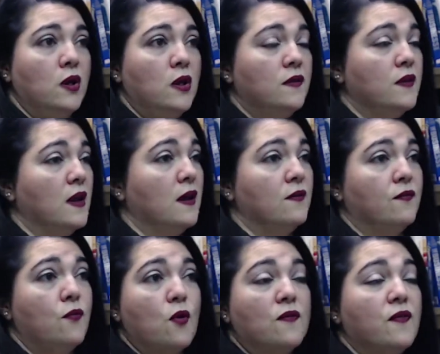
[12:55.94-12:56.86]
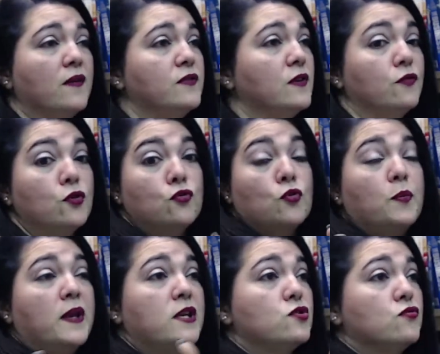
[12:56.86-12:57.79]
They have 4 or 5 different
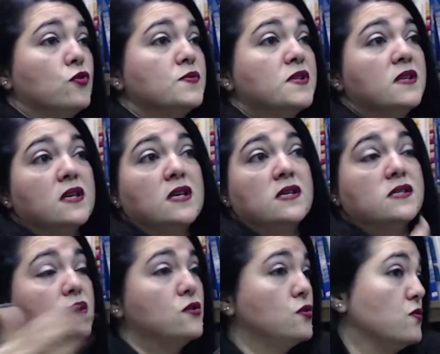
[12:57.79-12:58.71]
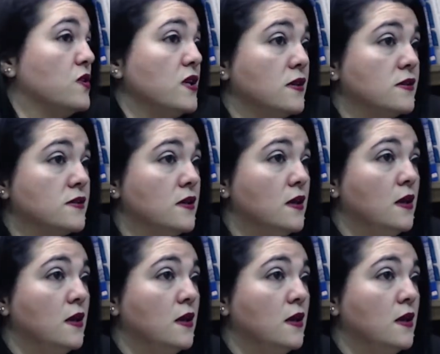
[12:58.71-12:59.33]
age groups that the kids can do things.